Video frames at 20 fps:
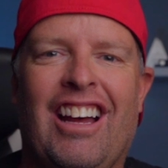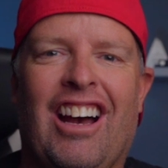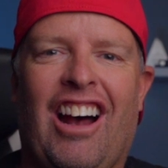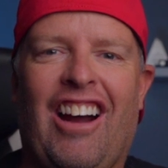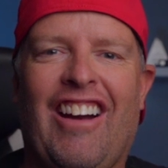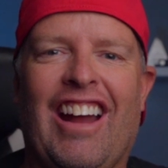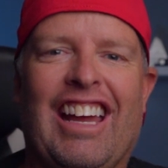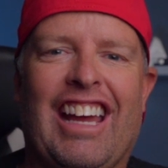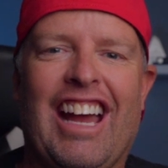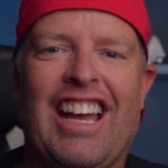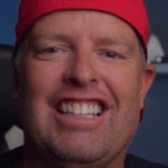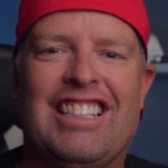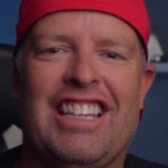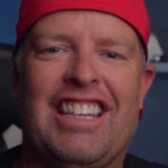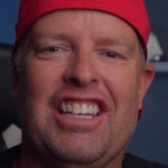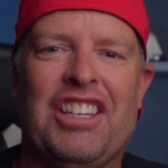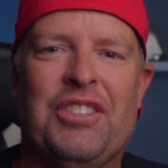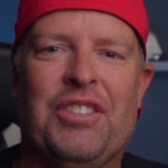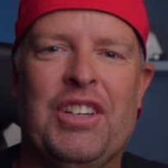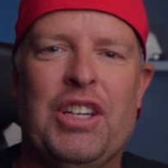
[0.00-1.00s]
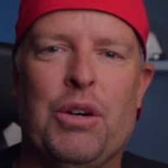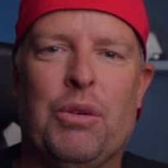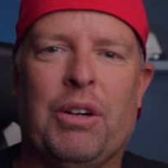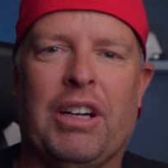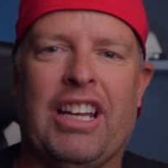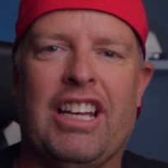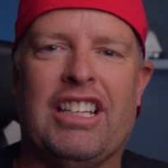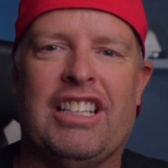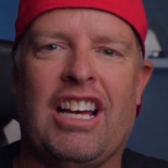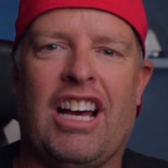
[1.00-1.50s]
All right guys, in this video we're
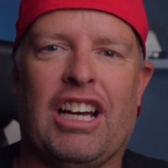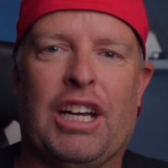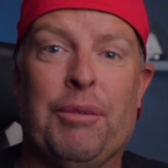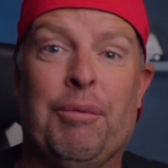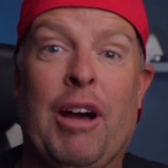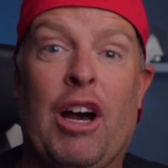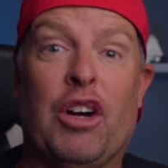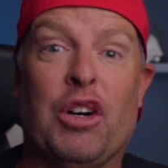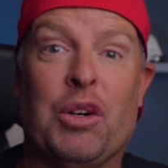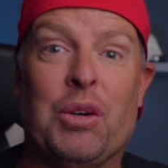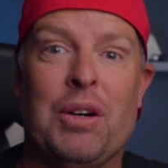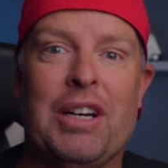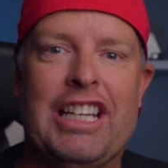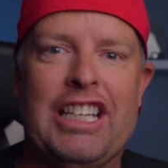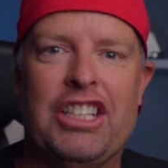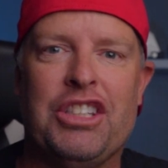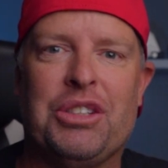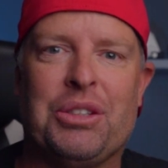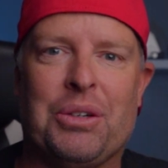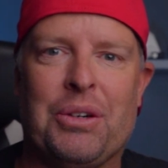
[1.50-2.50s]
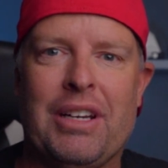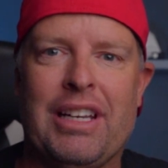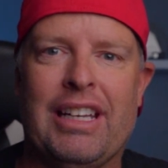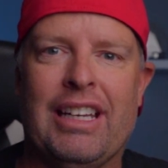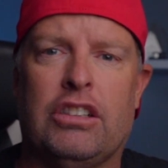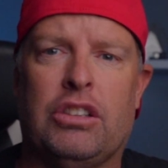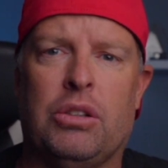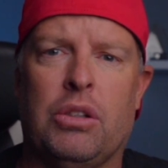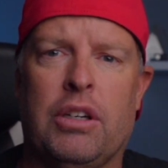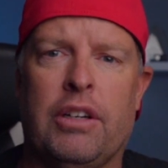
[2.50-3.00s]
going to talk about green screen.
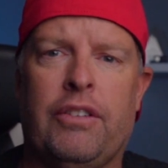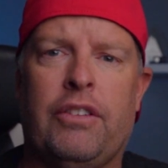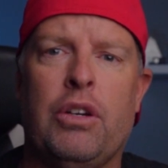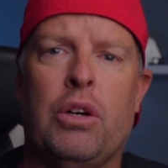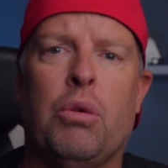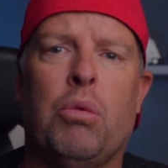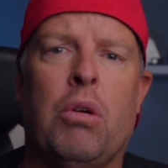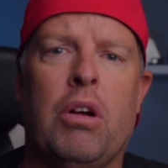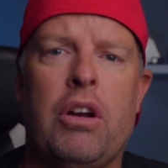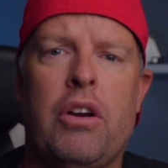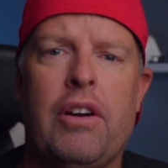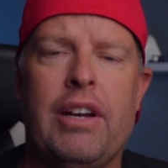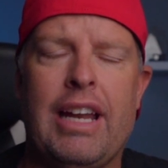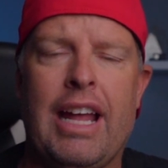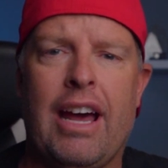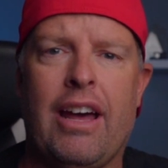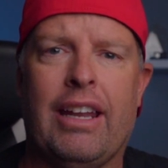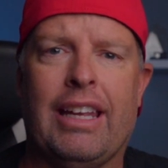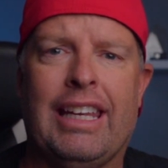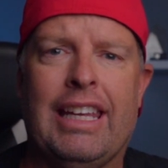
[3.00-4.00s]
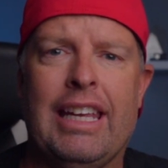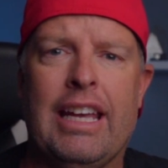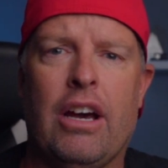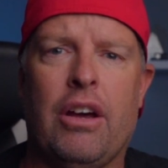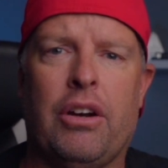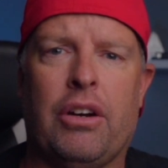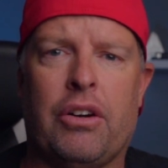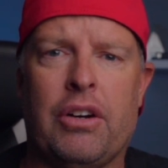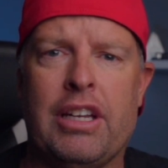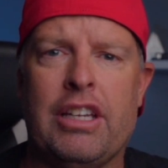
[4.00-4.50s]
So if you're wondering how to key out a
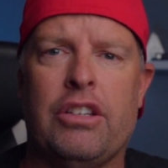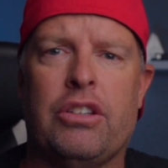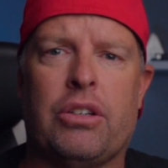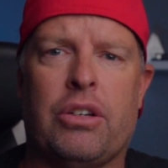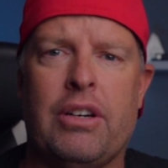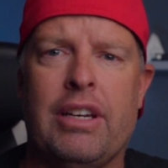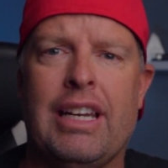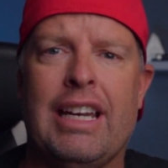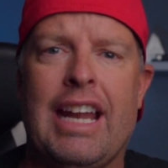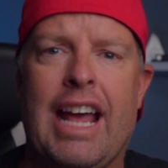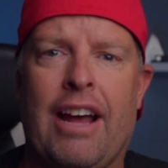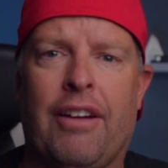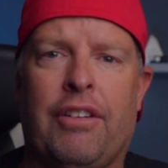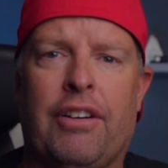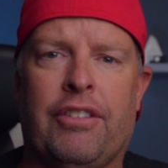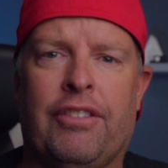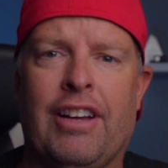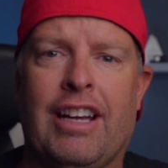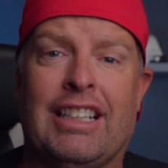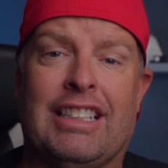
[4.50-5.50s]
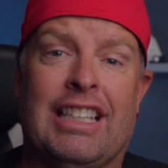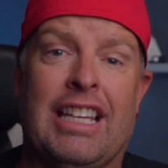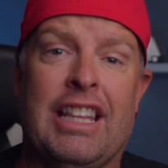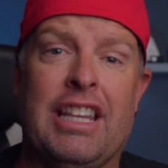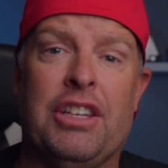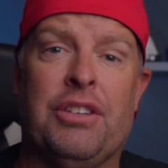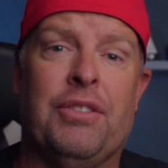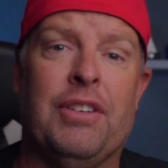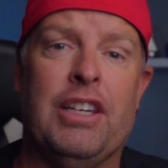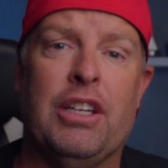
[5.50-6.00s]
green screen in After Effects, then
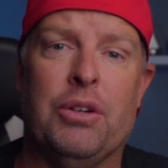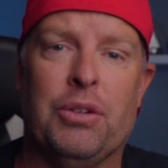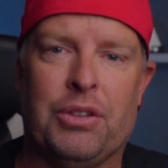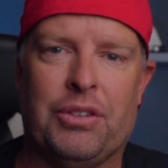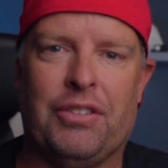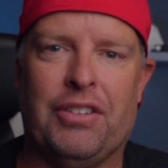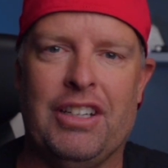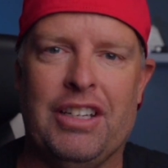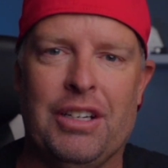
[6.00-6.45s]
this video is for